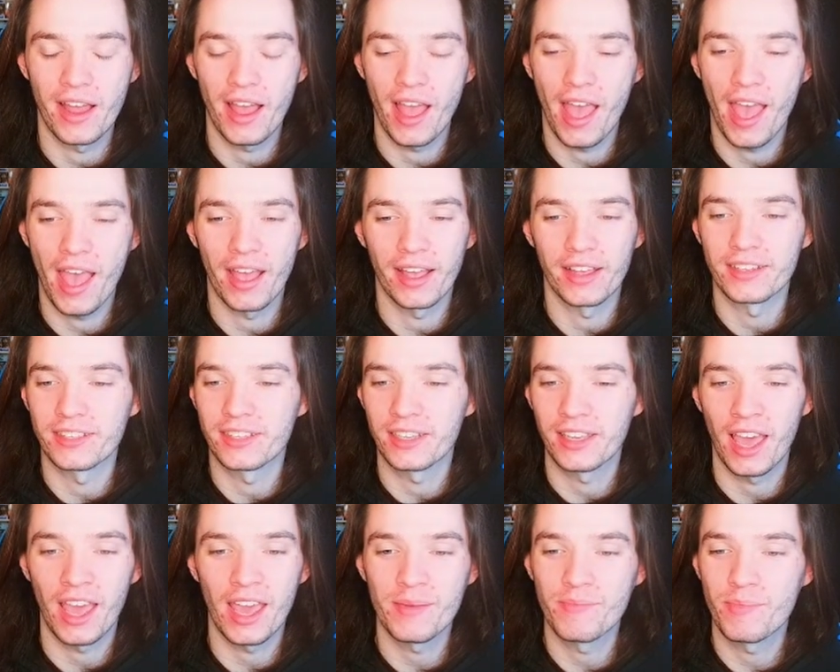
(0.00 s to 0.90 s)
as
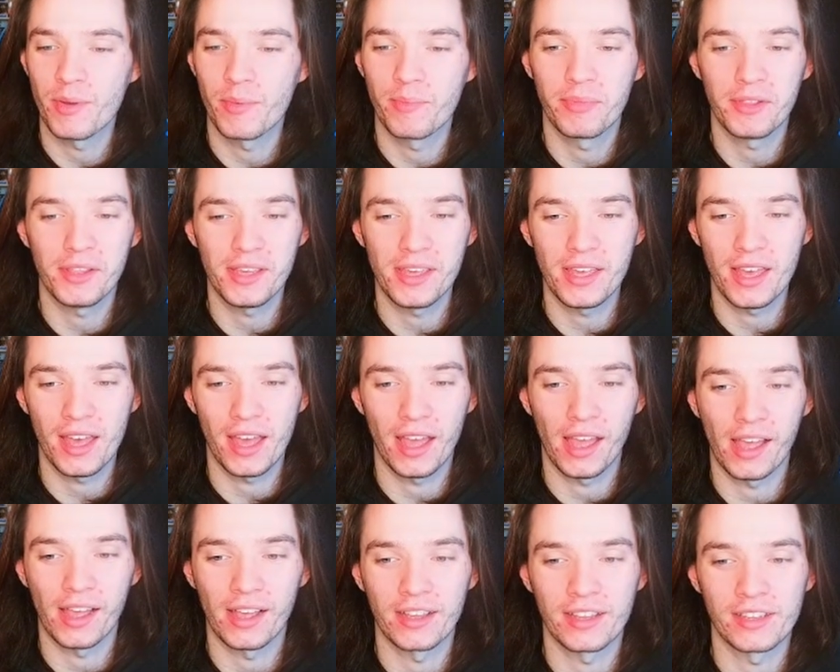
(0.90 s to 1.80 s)
capably
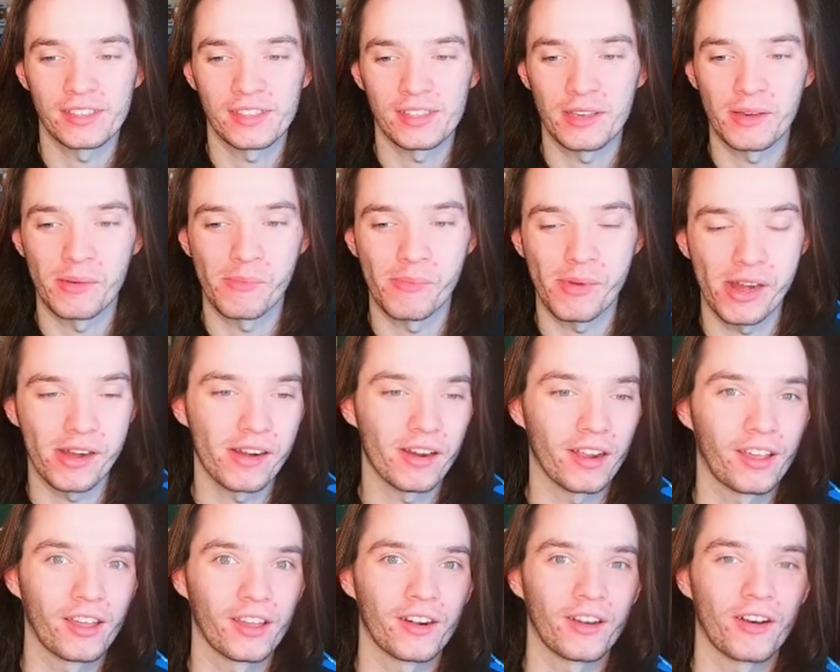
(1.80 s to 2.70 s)
as the
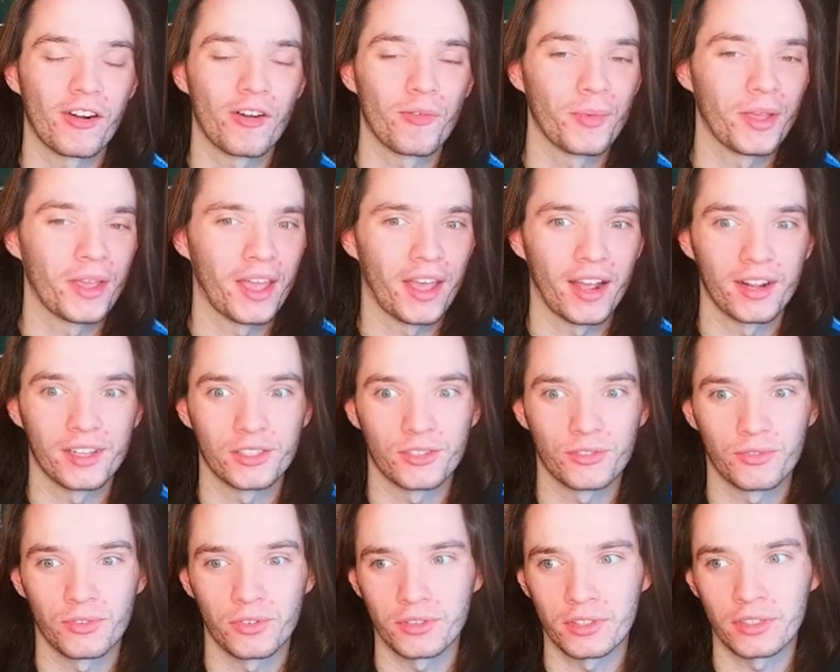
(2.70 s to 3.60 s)
American army has
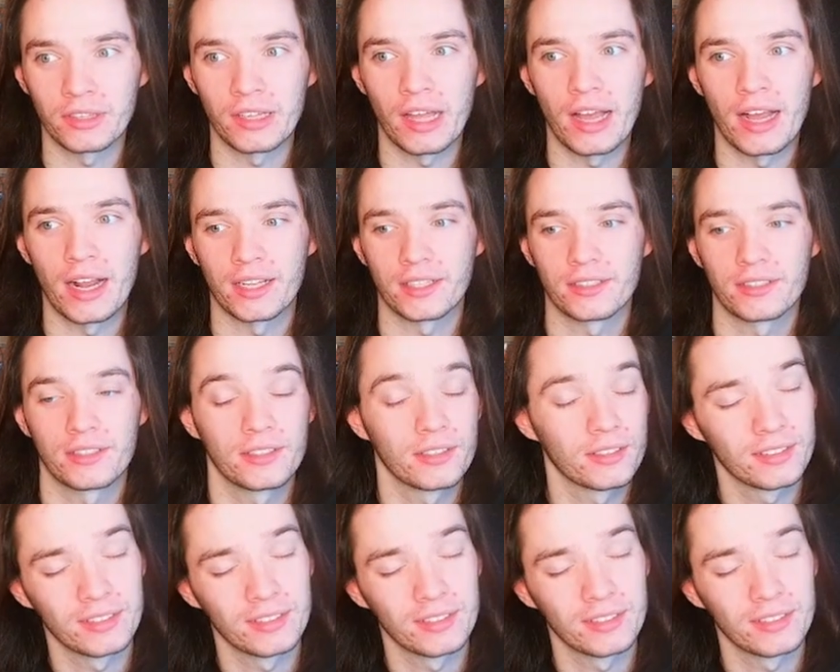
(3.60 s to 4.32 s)
for the last,